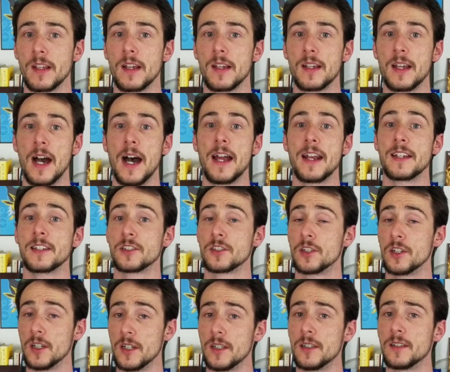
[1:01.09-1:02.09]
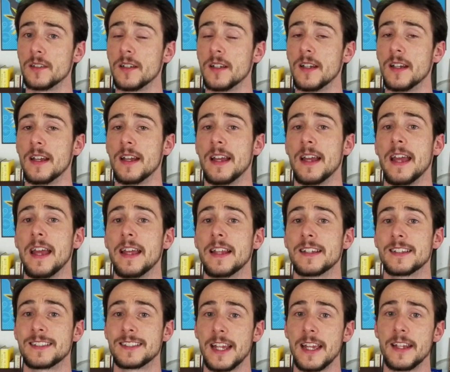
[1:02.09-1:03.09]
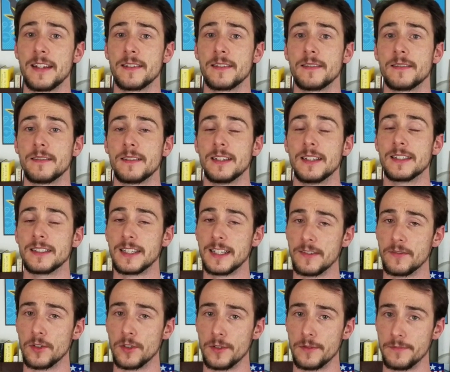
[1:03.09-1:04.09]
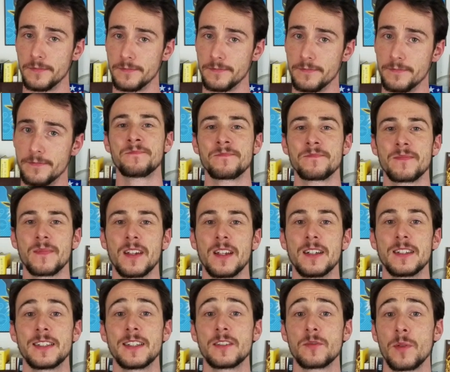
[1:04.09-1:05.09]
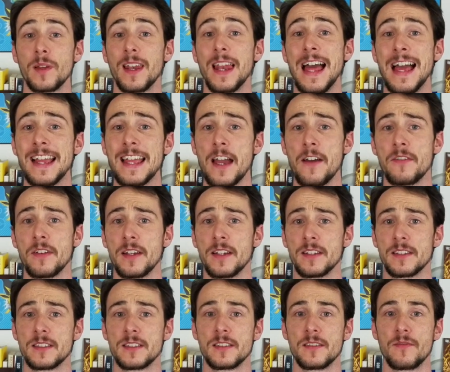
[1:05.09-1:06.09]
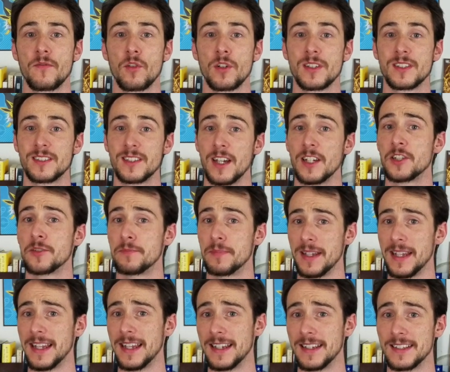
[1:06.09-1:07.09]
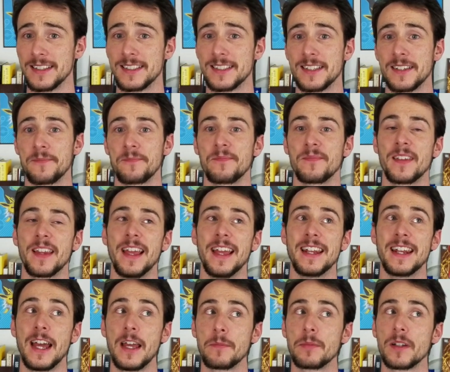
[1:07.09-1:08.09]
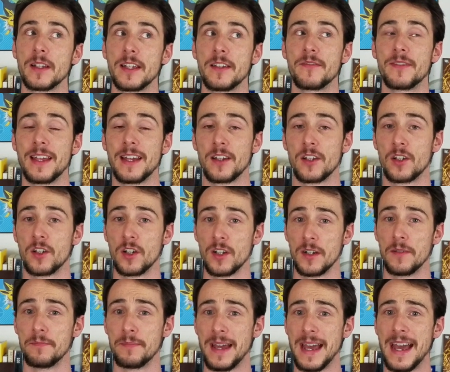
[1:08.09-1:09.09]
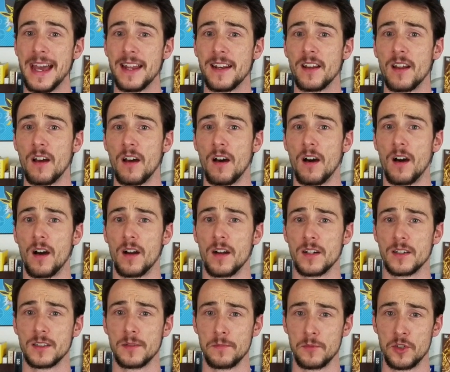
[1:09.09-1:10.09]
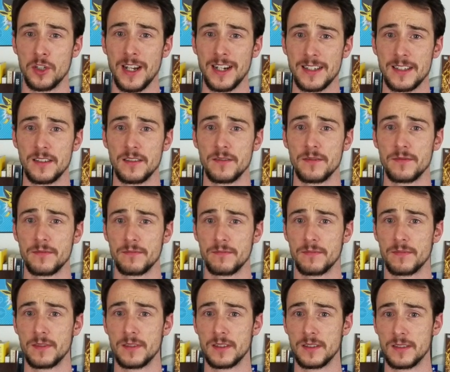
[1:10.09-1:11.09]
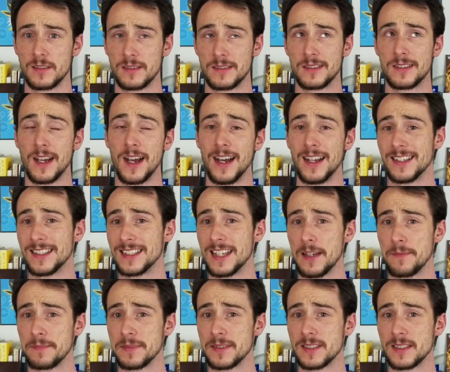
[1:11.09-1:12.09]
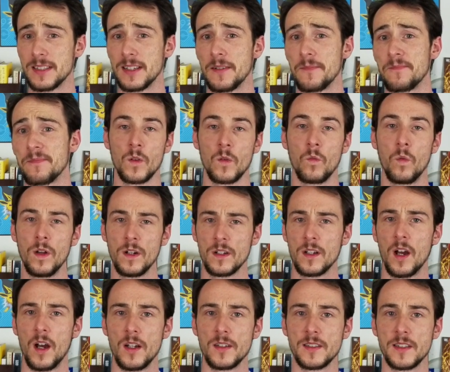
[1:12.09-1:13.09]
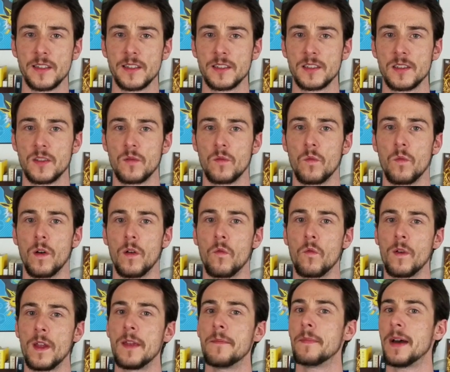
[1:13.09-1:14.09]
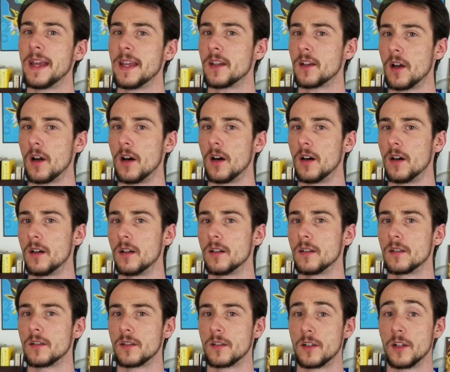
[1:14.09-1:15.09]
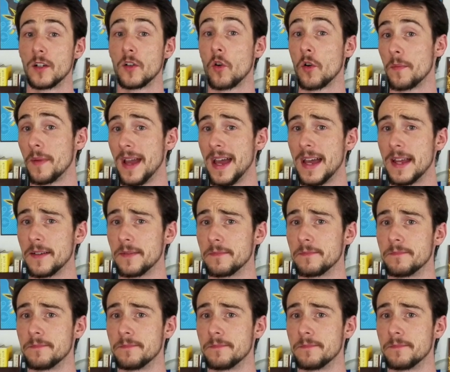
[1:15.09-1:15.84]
God is good and Satan is evil. Since we lack evidence for such beings, and I believe that good and bad are subjective concepts, what causes what we might call good or bad?